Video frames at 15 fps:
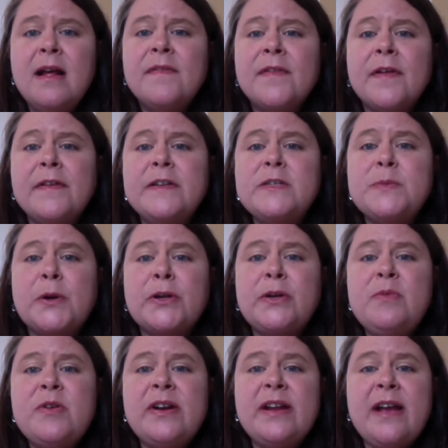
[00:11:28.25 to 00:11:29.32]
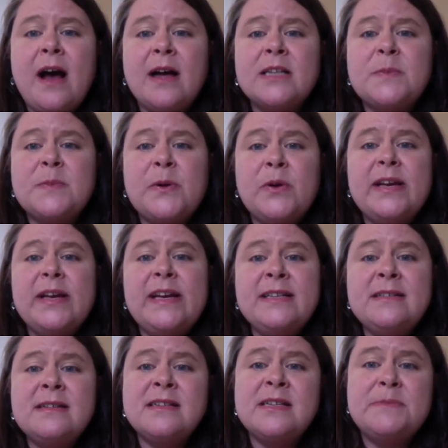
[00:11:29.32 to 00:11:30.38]
The Lindsborg Community Hospital
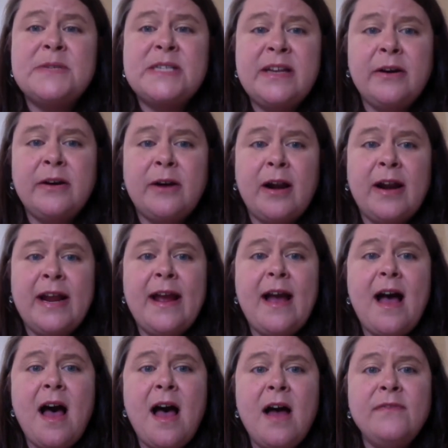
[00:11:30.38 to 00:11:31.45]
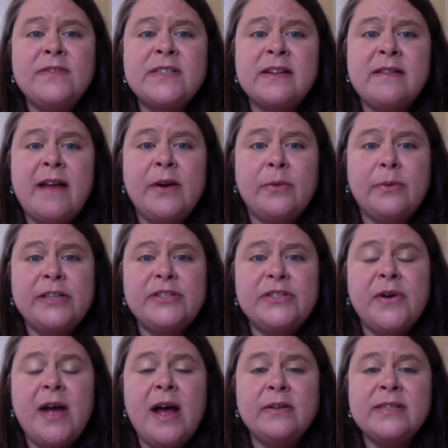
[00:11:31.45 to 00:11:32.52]
is a subsidiary of Saline
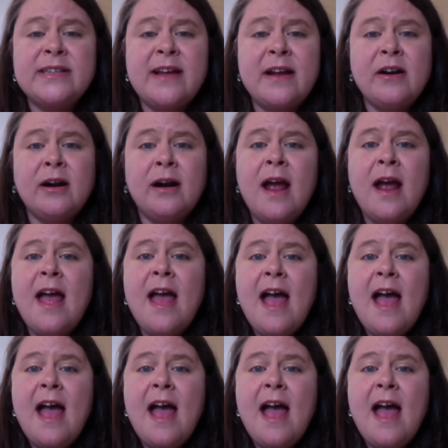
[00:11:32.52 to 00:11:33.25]
Regional Health Center